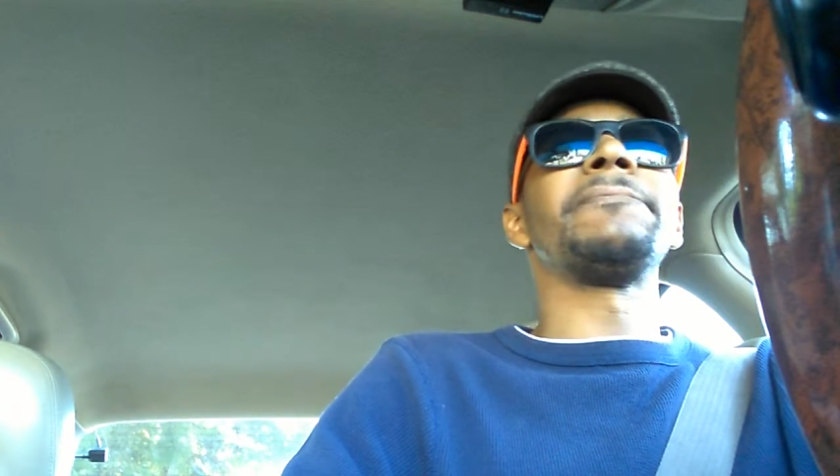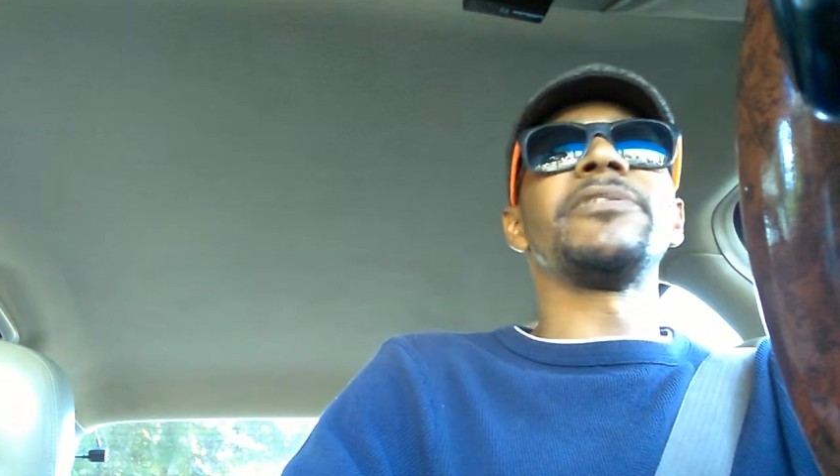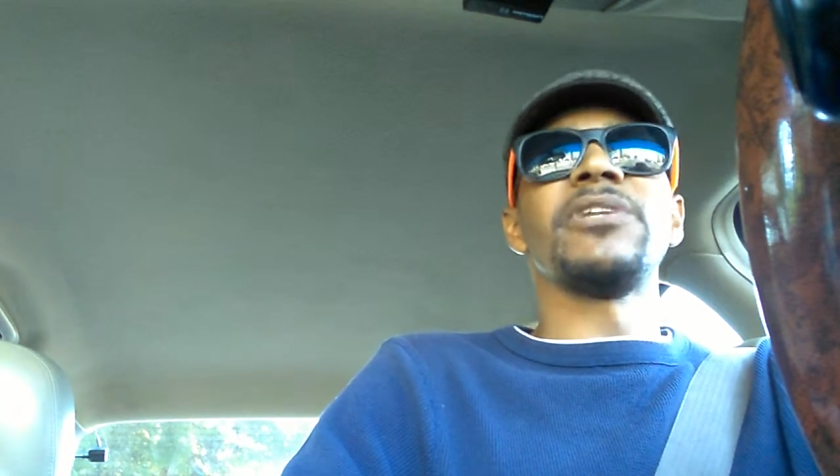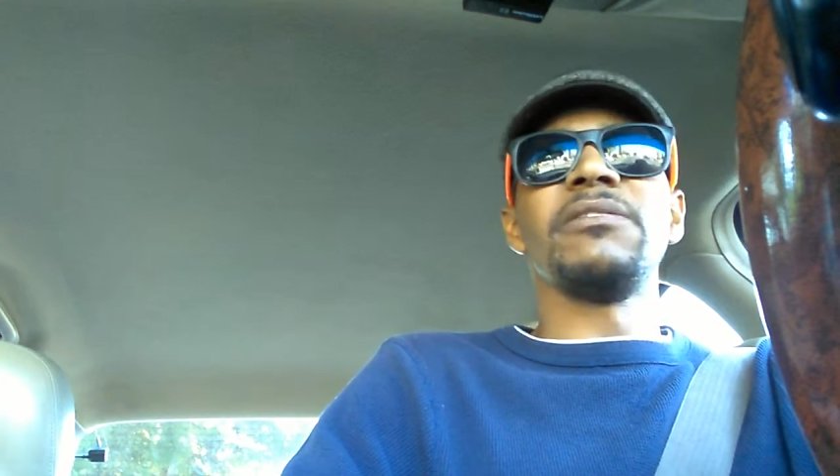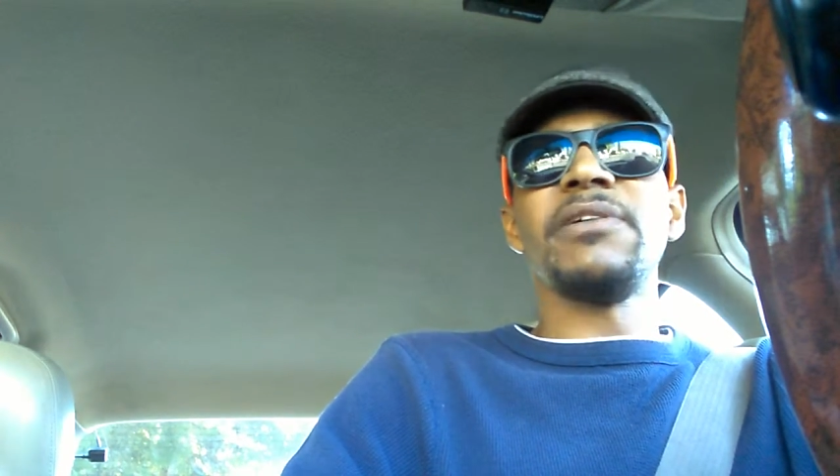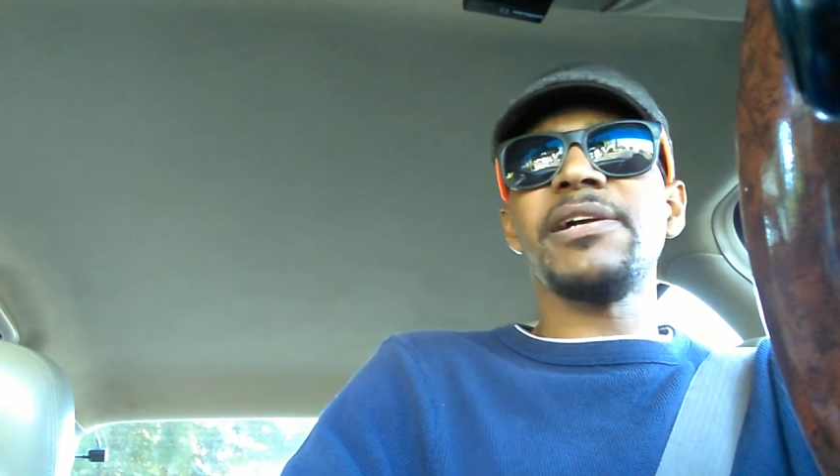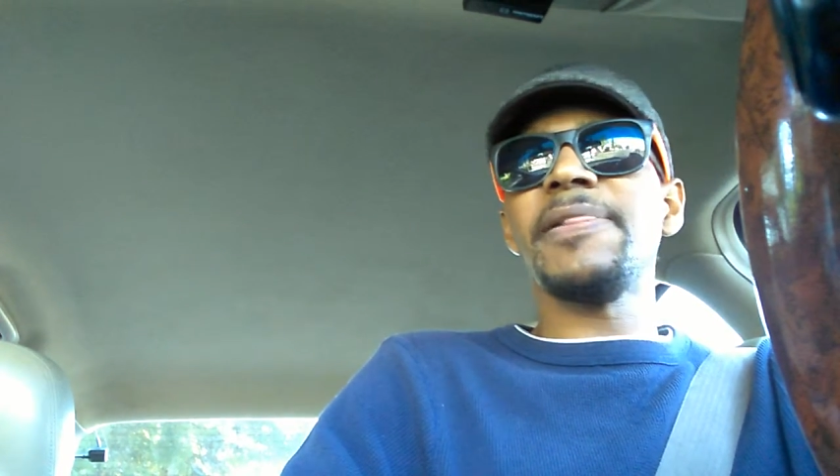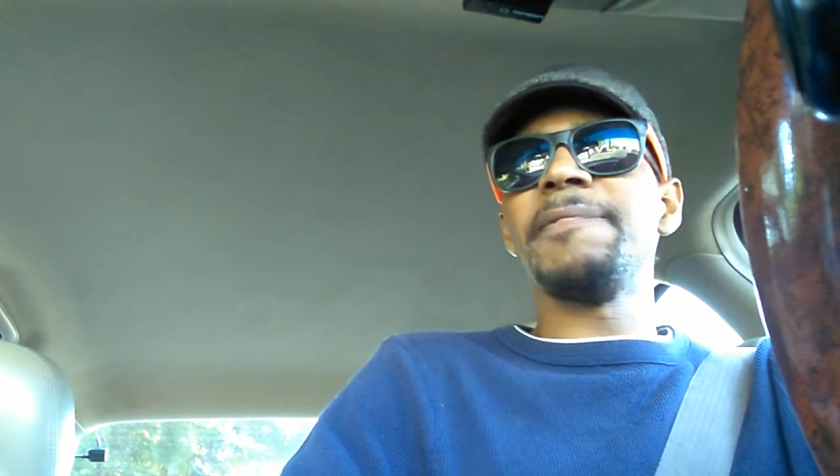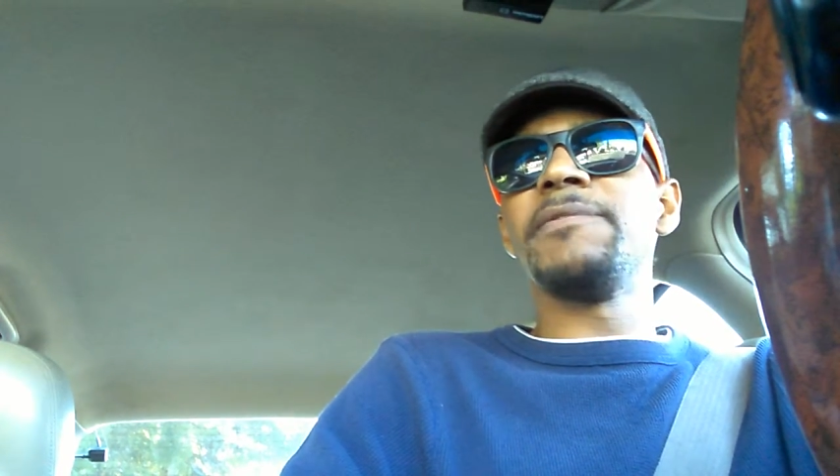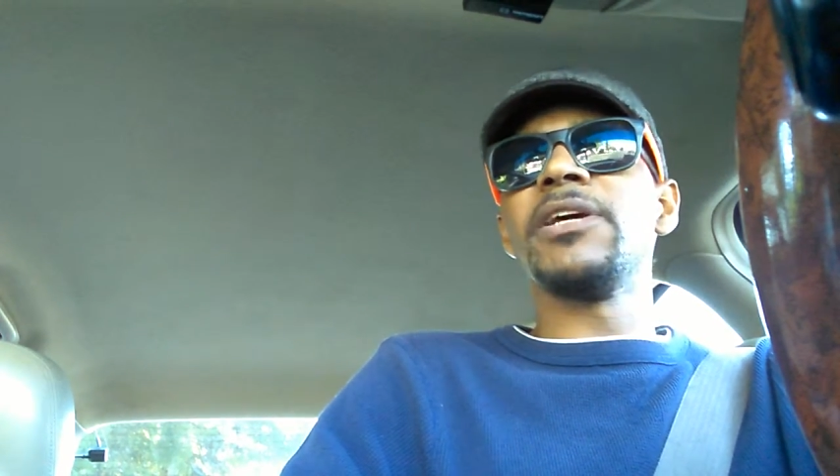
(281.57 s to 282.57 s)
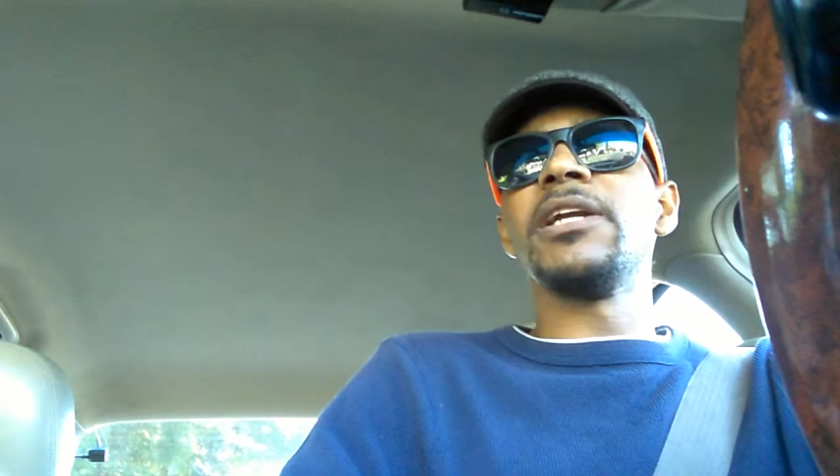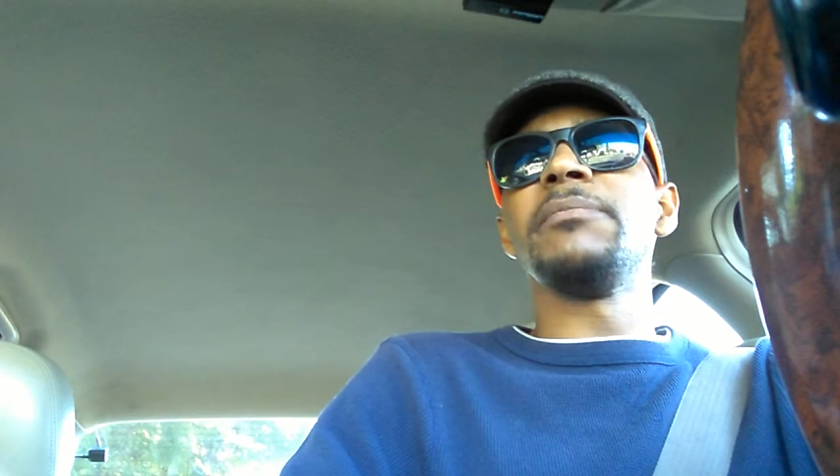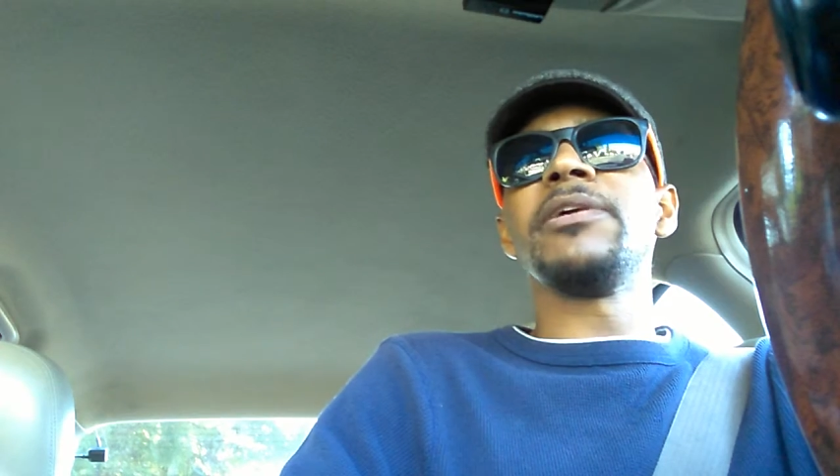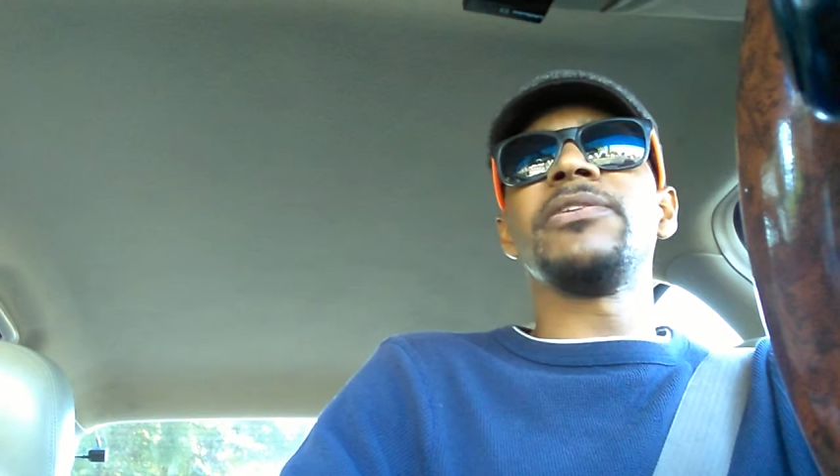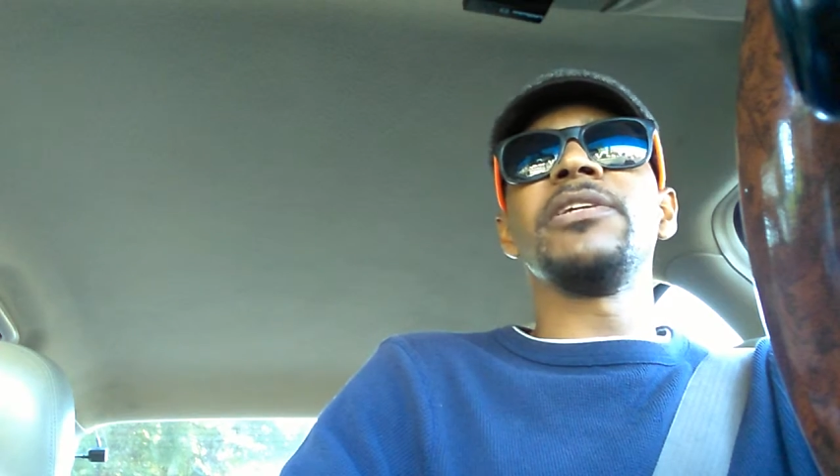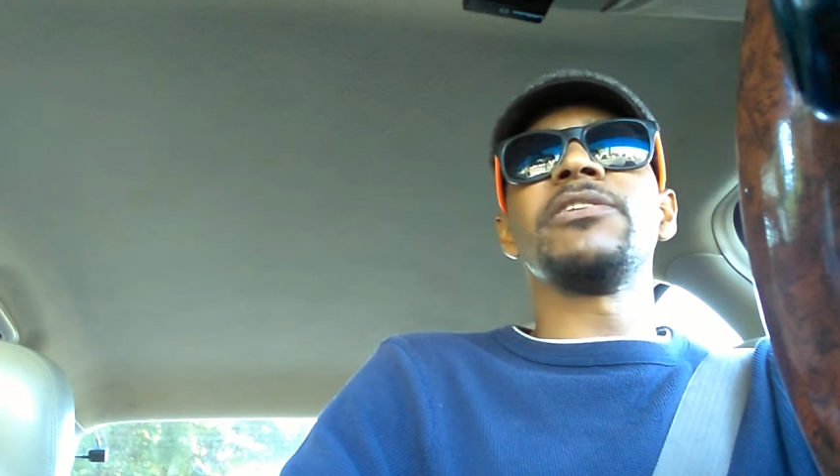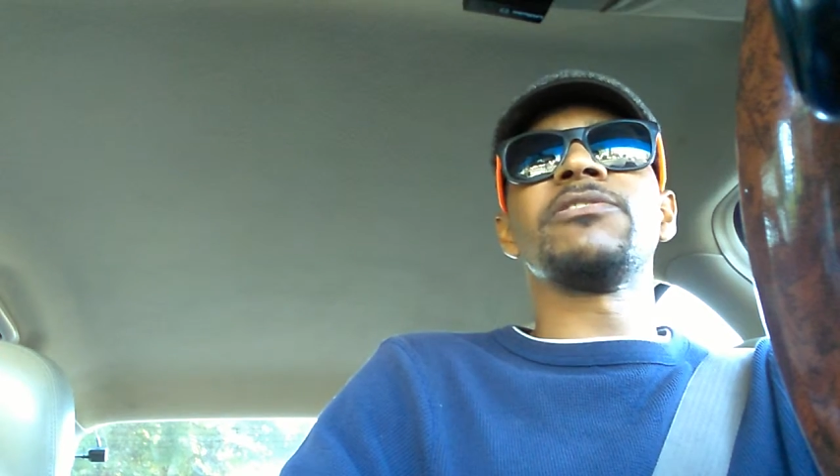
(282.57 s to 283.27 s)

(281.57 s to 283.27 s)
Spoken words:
It's alright. You got to make Cena